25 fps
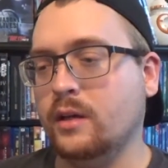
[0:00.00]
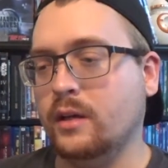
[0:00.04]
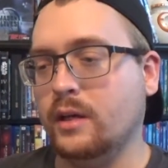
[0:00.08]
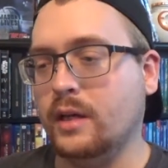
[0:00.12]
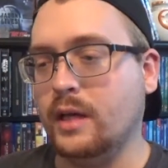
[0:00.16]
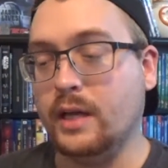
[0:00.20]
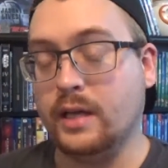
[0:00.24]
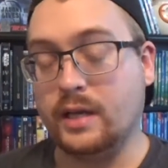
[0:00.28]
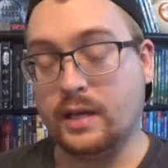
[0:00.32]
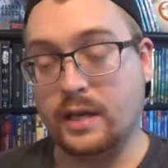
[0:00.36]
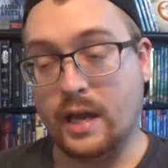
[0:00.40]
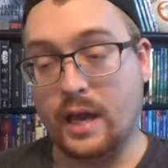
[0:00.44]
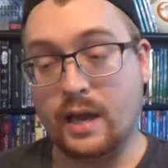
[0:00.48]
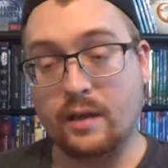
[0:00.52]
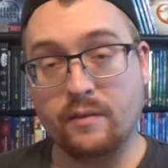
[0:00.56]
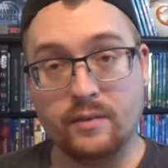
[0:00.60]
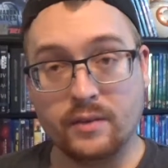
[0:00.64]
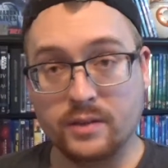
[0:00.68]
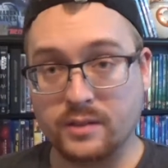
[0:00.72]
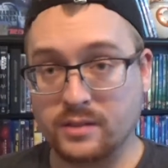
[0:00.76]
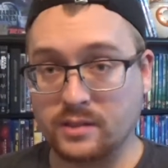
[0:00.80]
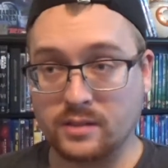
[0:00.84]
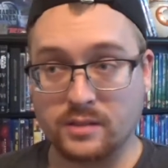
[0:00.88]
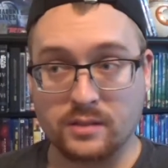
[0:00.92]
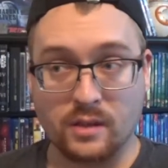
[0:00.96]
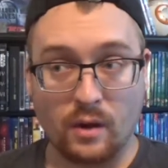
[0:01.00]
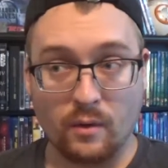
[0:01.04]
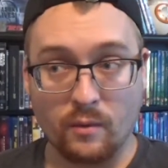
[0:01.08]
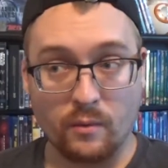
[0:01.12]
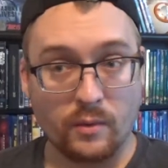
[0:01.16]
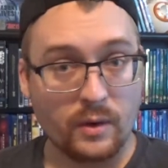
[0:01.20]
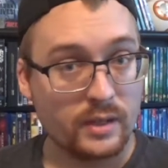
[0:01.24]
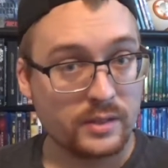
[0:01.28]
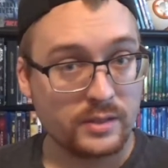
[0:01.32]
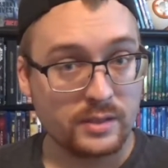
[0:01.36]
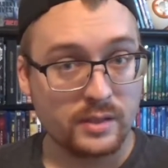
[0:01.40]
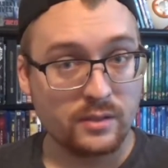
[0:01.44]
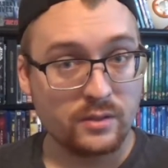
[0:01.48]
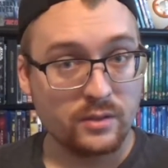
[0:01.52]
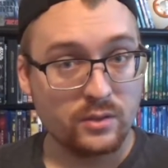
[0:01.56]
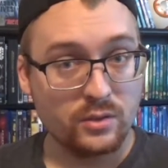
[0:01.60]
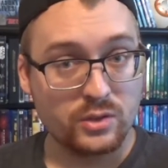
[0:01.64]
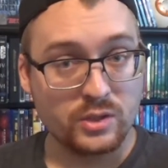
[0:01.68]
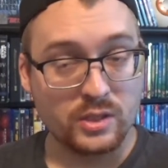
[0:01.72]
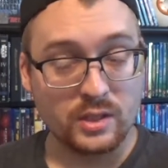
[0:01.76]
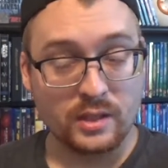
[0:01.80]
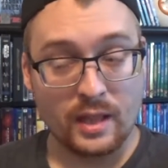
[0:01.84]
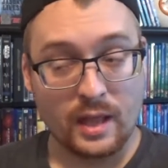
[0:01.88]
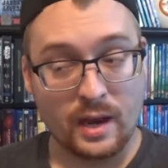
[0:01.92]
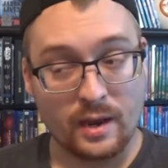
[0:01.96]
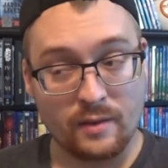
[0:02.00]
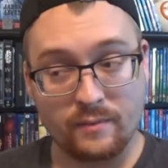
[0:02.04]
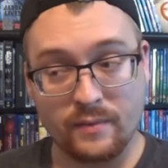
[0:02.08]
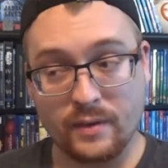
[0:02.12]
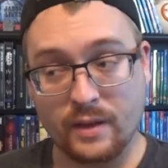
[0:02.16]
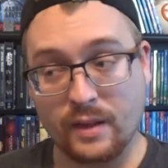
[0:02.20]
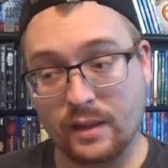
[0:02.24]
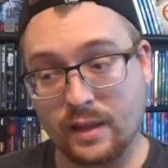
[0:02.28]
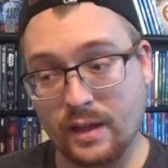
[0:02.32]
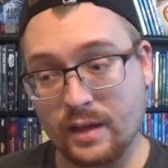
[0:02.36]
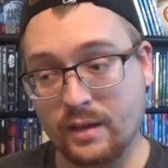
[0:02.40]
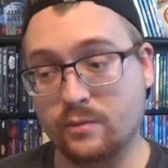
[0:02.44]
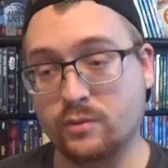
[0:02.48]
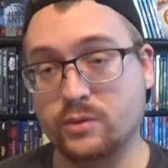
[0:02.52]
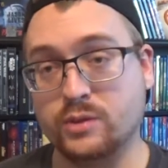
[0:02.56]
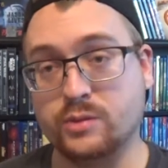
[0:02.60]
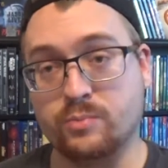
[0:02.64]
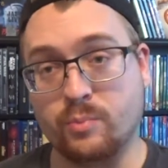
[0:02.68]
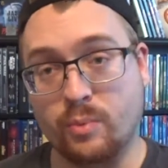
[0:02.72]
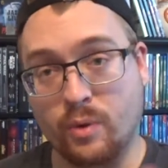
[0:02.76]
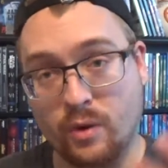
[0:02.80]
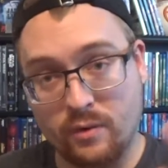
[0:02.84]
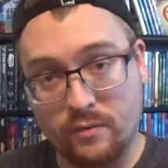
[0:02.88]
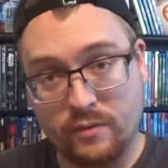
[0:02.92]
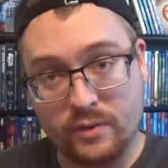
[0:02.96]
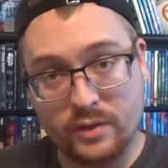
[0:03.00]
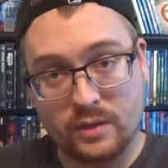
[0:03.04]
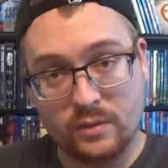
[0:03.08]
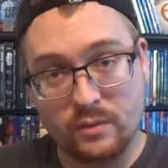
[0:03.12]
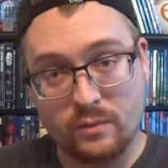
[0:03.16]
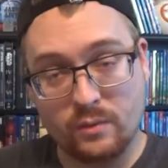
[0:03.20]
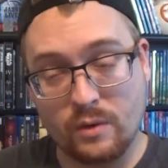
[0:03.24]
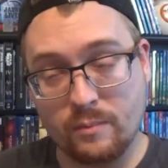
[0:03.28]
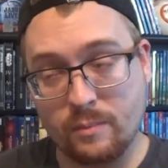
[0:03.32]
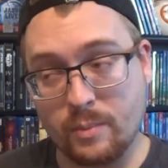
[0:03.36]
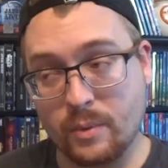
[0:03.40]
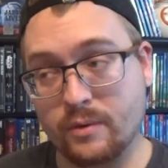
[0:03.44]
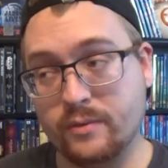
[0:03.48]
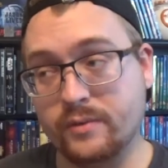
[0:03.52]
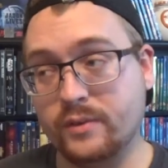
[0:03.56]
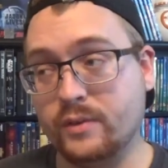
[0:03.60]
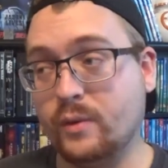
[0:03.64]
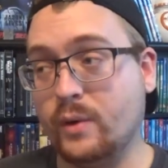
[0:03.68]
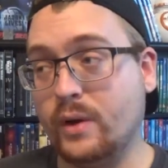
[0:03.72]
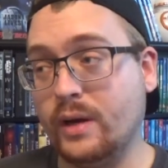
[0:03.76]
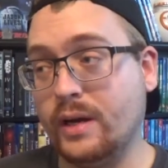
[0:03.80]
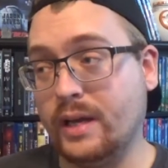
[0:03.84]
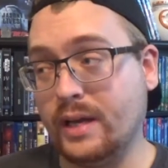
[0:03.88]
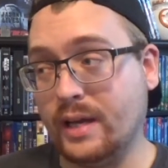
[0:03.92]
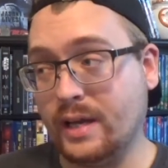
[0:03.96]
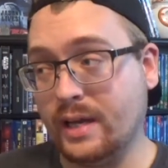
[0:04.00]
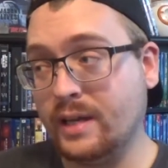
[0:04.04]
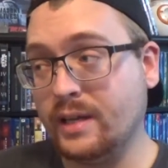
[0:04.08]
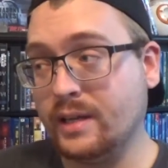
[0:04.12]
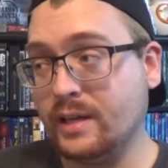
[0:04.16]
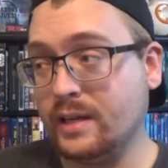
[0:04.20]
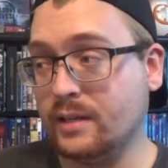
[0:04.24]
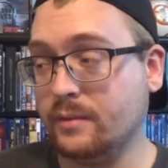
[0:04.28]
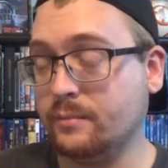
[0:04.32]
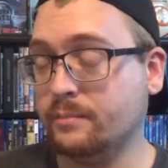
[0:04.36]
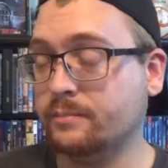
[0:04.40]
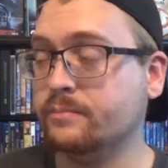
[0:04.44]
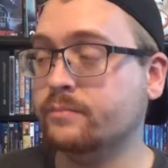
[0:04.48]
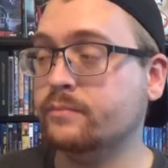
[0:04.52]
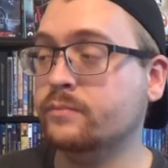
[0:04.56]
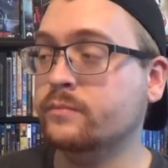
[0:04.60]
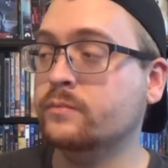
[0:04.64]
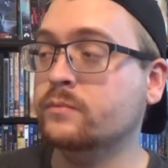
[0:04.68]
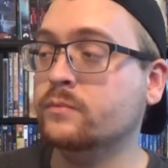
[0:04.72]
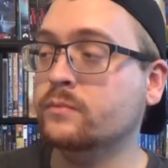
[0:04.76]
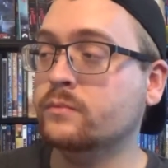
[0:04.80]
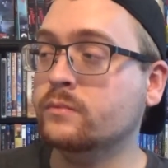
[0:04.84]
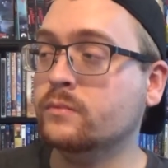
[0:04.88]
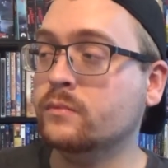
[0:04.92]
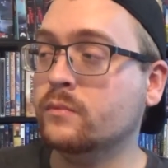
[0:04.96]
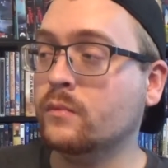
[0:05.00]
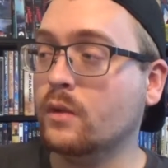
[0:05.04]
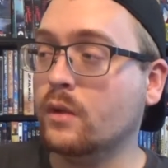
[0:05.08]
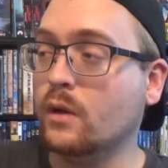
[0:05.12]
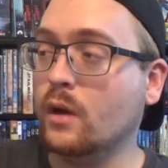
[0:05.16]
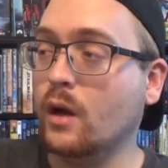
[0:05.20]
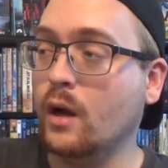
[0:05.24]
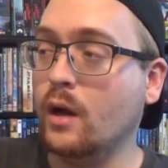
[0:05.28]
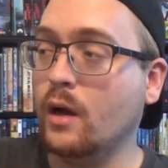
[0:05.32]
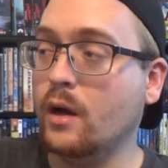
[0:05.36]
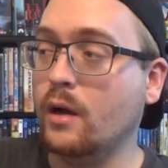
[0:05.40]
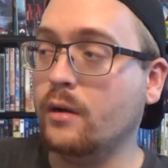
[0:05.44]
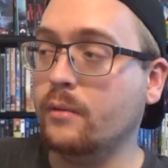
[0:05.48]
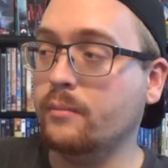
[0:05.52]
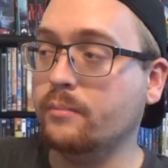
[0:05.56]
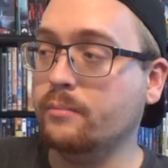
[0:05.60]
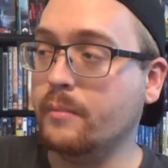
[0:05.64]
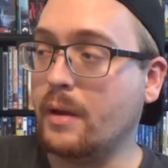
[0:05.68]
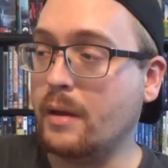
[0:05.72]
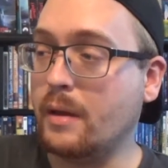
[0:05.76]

it gave us a resolution that I felt like was perfect a perfect way to end it. Um,